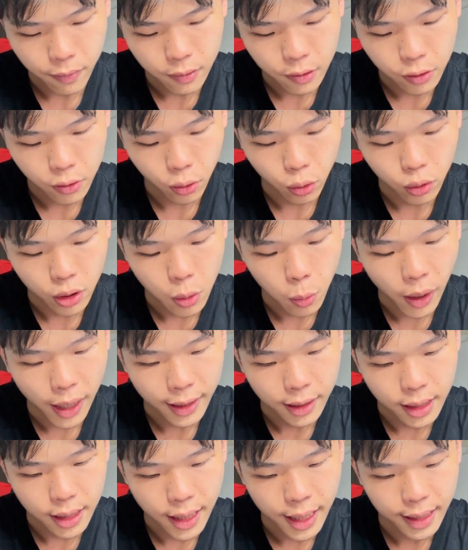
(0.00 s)
So dy
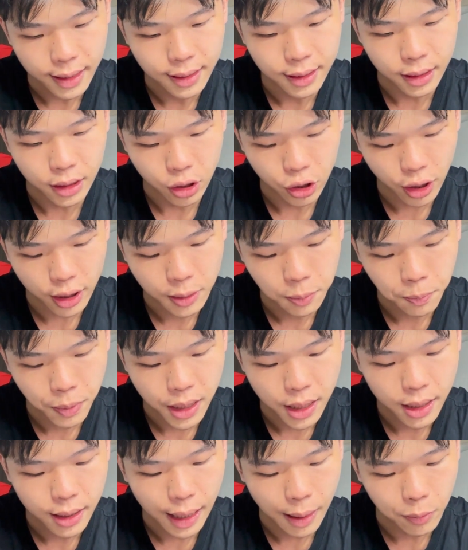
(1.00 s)
dx is just
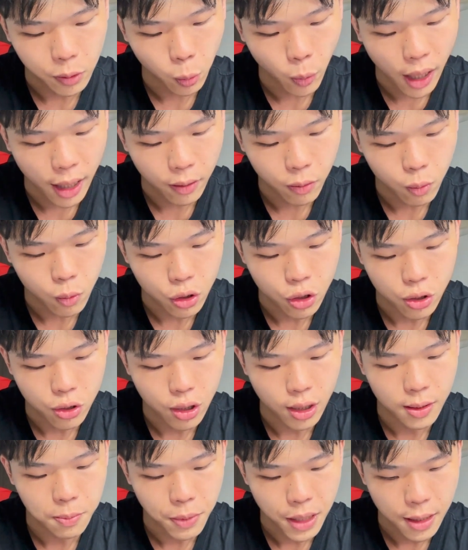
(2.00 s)
p times 1, which is
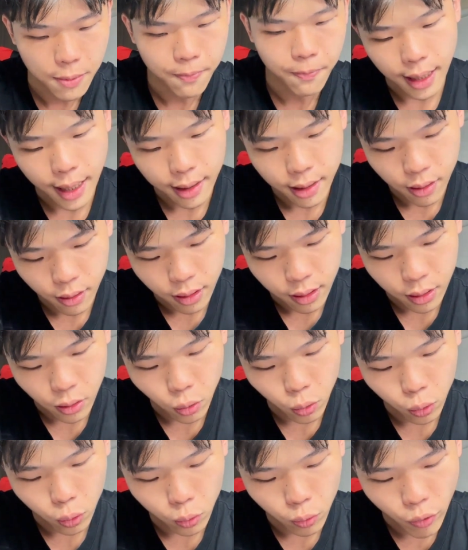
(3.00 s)
just p. Then
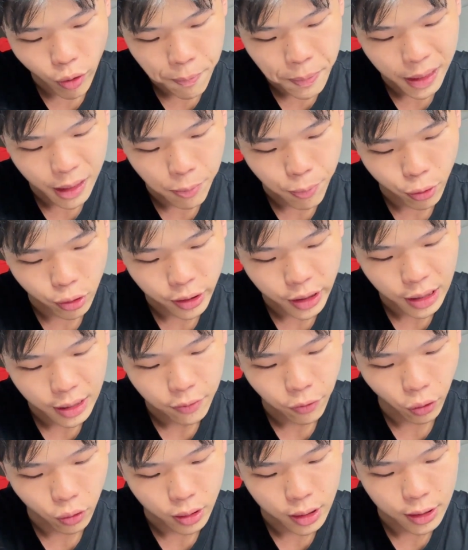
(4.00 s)
you repeat the process
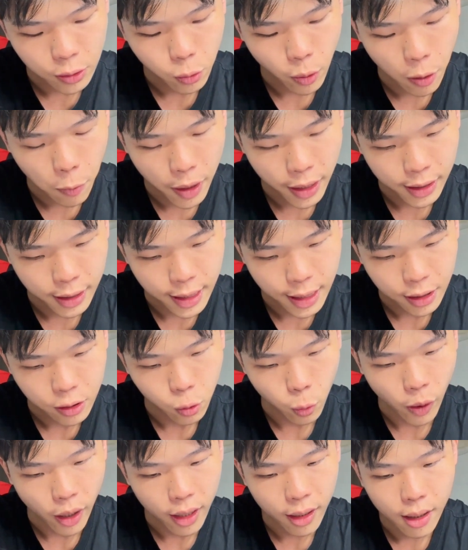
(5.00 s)
for d square y dx
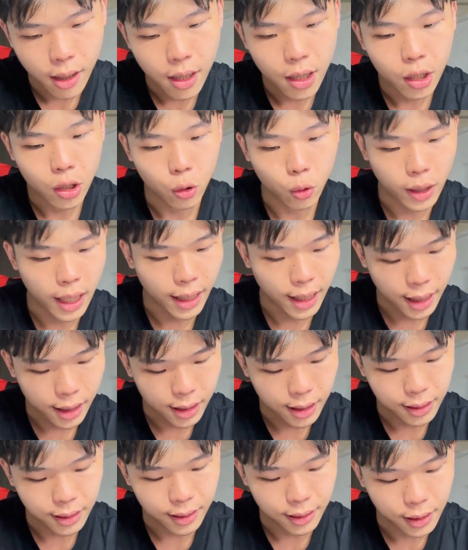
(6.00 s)
square, you get that
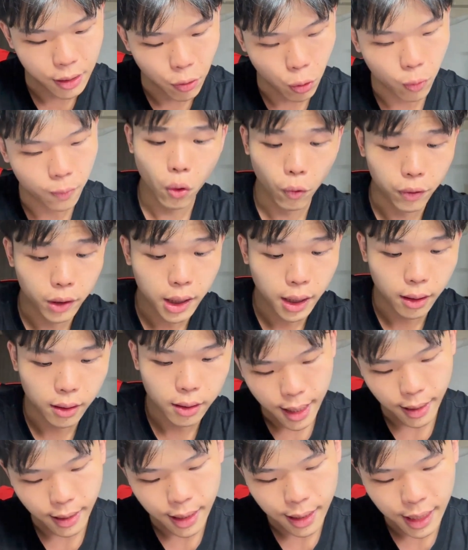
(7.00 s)
it's 0 over here.
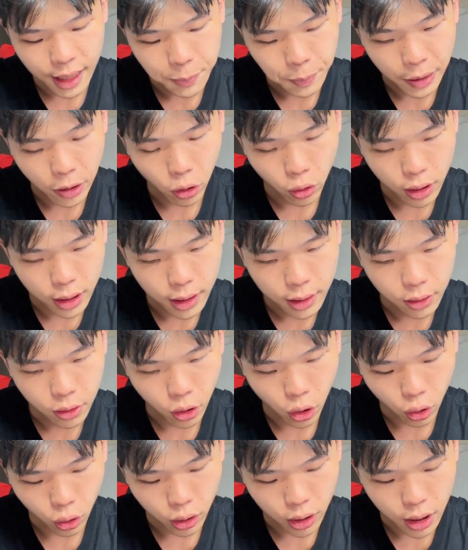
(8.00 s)
And then last but not least,
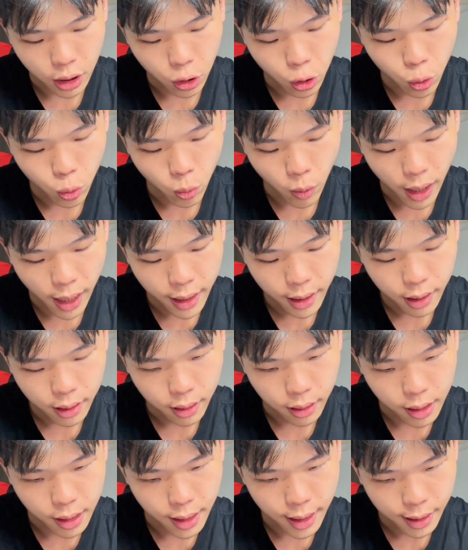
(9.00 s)
your d cube y
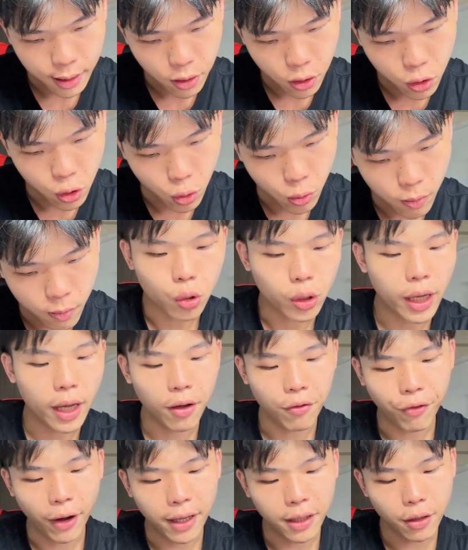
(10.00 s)
dx cube, you
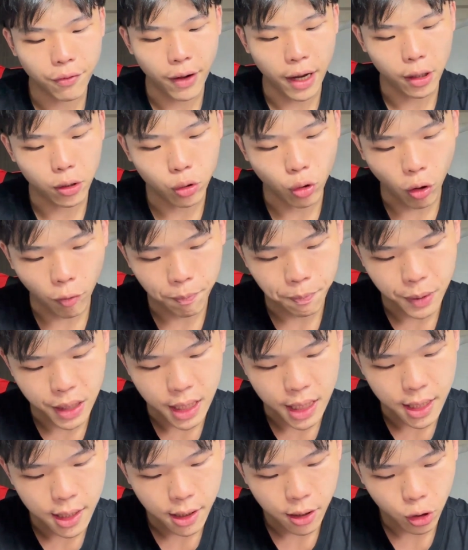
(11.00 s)
get a final value of
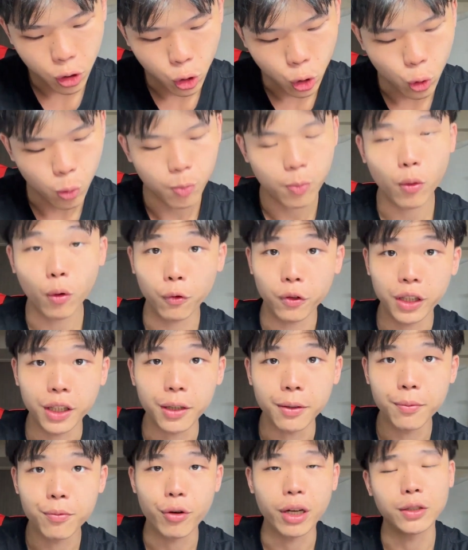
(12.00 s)
p cube over
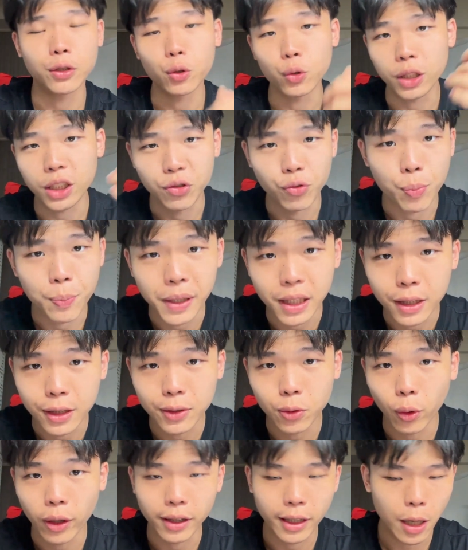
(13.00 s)
here, right? So you just repeat
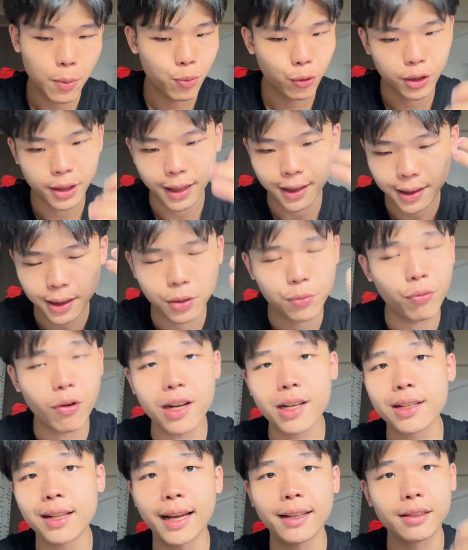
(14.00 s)
this whole entire process. It's
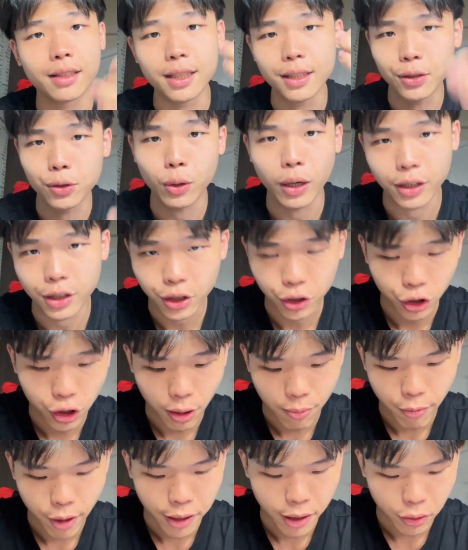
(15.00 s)
rather lengthy, so I just
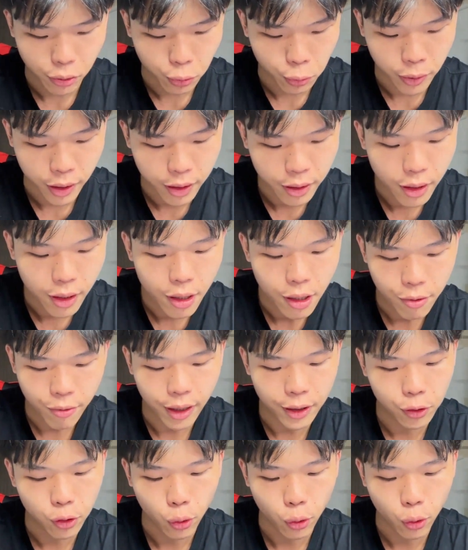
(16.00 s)
jump right into it, right?